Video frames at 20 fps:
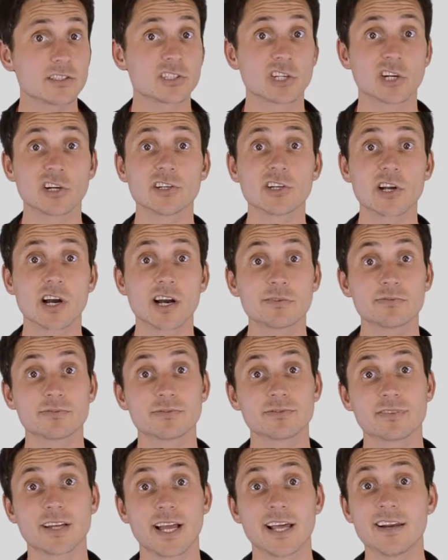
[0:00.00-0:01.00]
turned
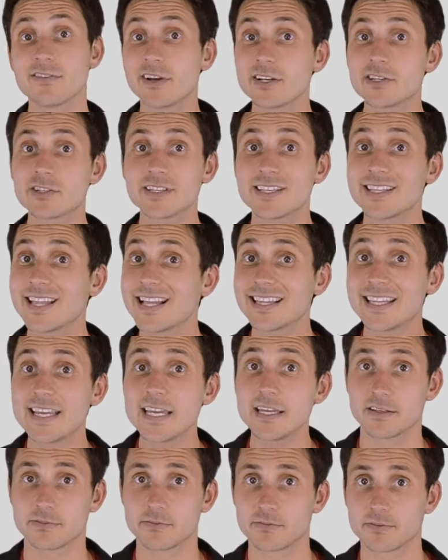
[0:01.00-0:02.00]
off, and eventually they
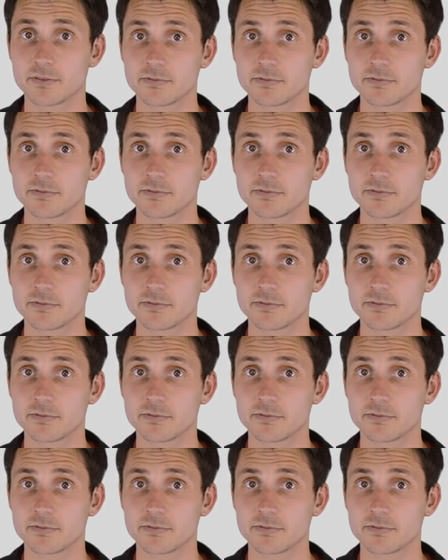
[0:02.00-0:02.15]
leave.